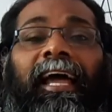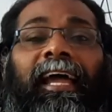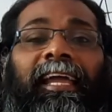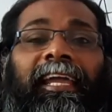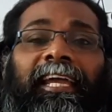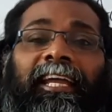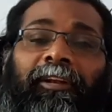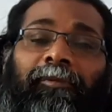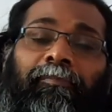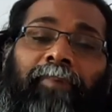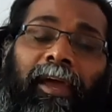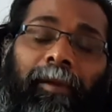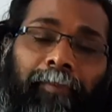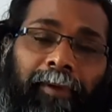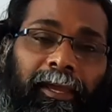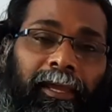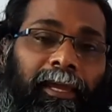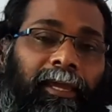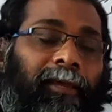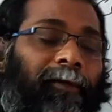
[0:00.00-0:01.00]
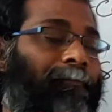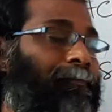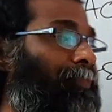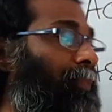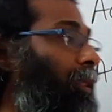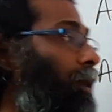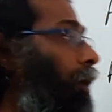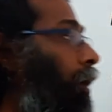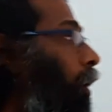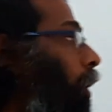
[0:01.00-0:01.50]
It may be
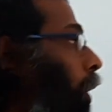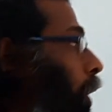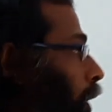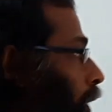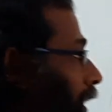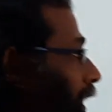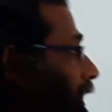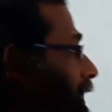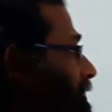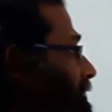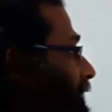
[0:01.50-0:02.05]
owner's